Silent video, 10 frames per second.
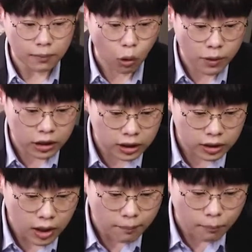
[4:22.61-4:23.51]
Of course
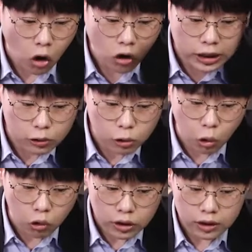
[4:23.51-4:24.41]
not, because they
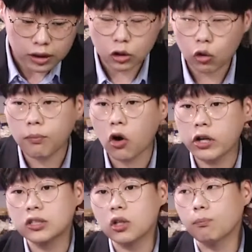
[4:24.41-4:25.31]
said that it was,
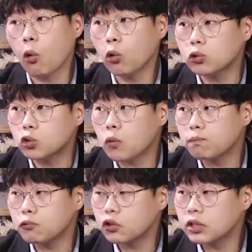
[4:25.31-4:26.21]
you know, due
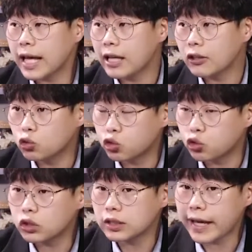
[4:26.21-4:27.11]
to
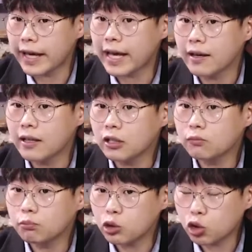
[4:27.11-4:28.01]
basically not
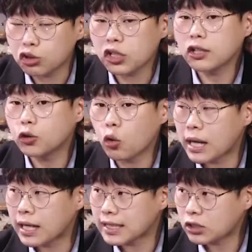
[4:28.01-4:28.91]
being able to
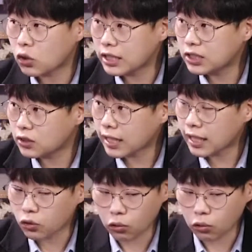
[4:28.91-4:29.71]
breathe in the water.